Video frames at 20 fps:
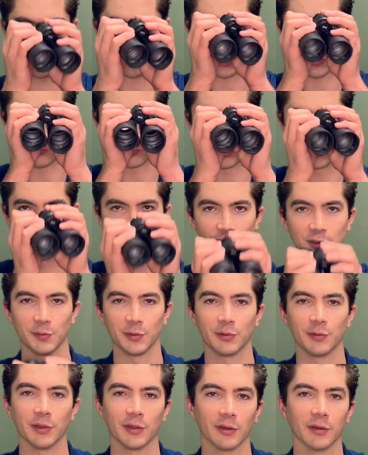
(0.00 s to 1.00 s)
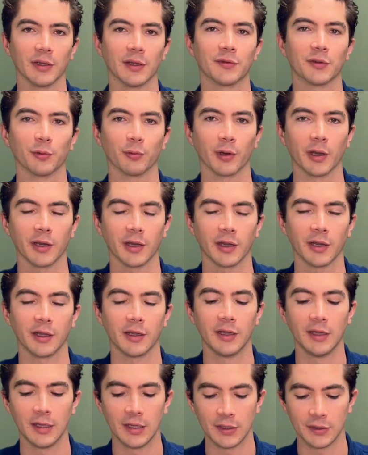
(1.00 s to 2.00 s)
having to choose between their left and right eye.
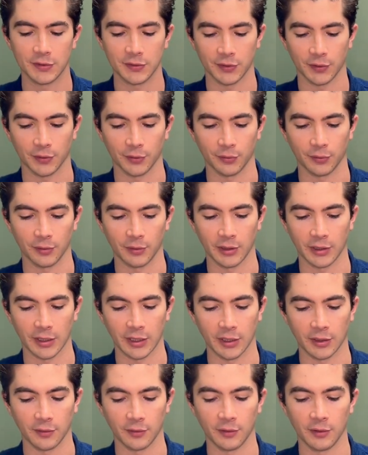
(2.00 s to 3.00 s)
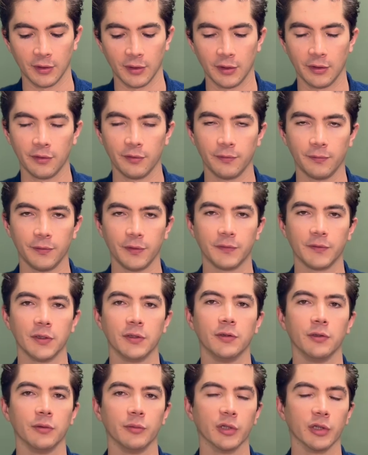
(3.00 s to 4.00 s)
So again,
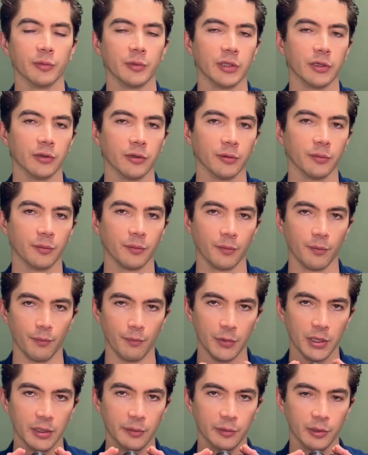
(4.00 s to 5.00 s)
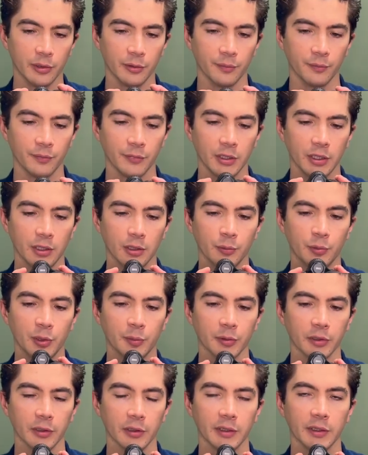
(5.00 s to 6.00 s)
52 millimeter minimum
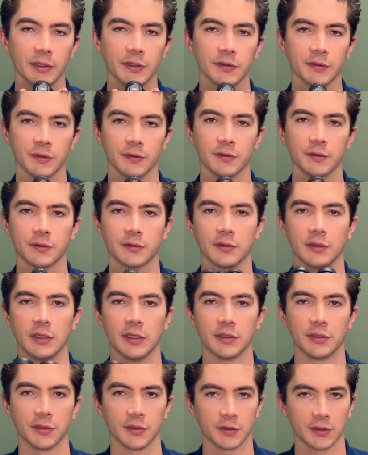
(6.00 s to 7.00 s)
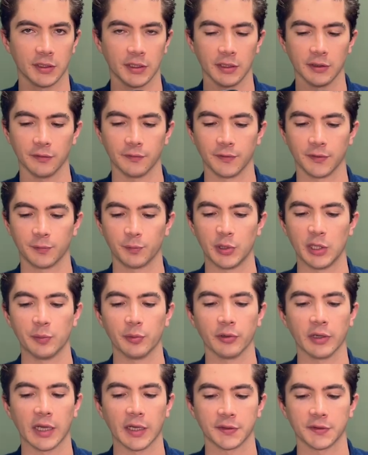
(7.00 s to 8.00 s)
interpupillary distance. It just gives
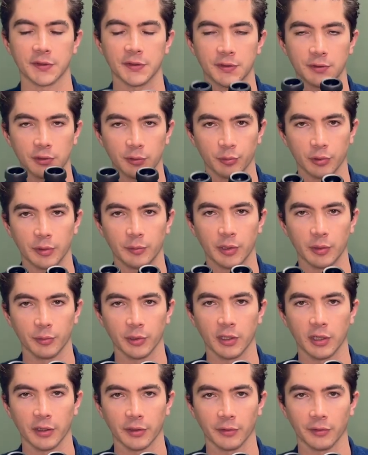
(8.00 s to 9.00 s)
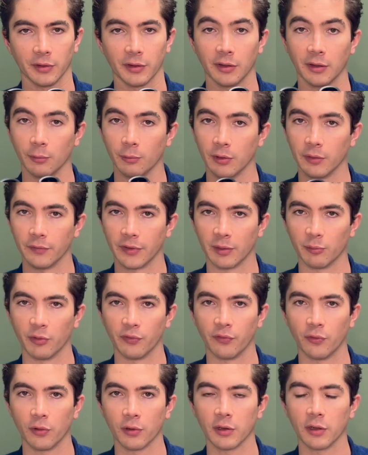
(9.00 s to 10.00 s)
people access to a premium binocular that they wouldn't have had
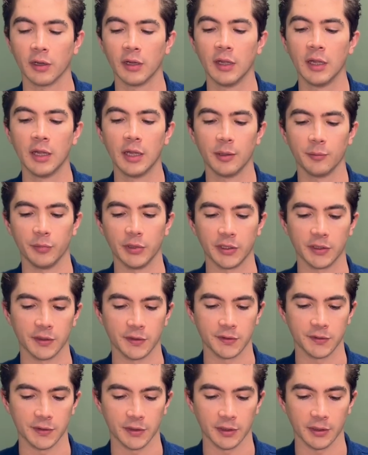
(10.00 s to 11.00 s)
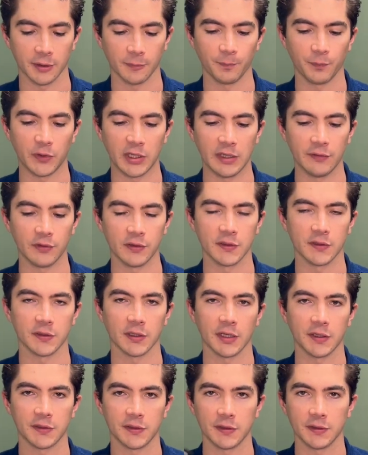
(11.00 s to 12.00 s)
before, because even
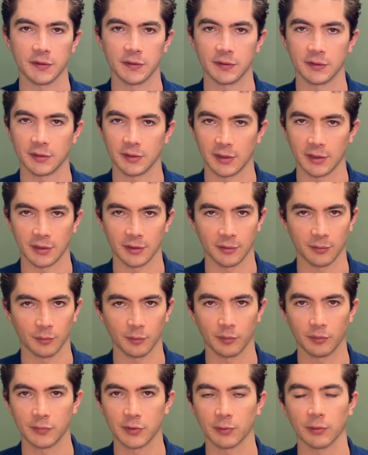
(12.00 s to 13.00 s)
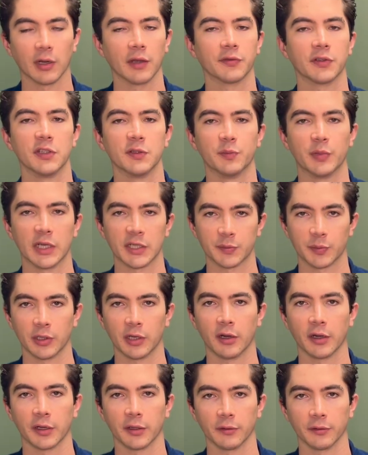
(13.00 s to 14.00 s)
Zeiss's and Swarovski's best
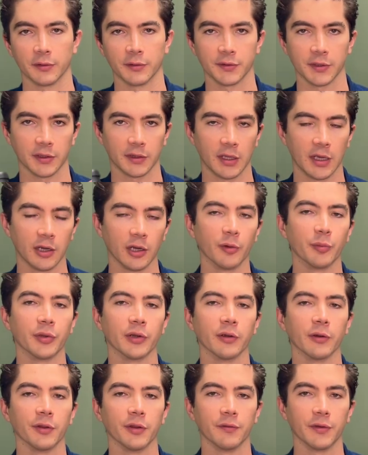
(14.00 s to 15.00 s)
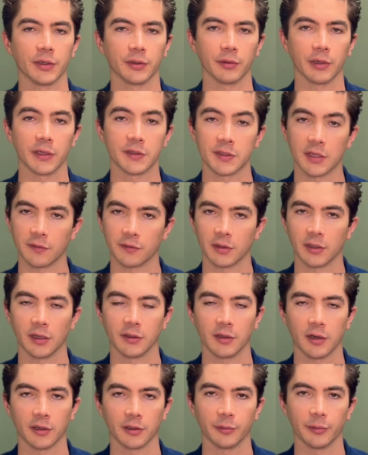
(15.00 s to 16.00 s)
binoculars, like the NL Pure and the Victory SF that I
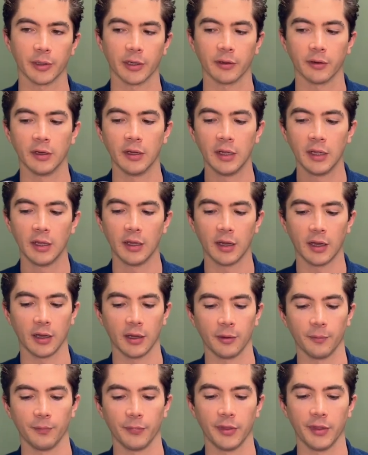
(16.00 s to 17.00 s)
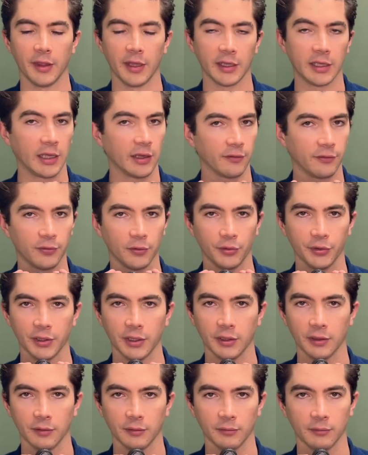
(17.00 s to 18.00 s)
talked about, they can't fold
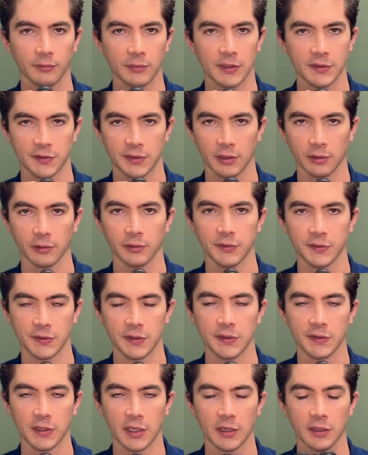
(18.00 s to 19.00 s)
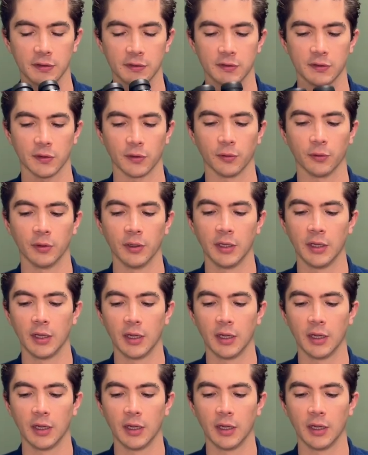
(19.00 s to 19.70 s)
in as narrow as these can. So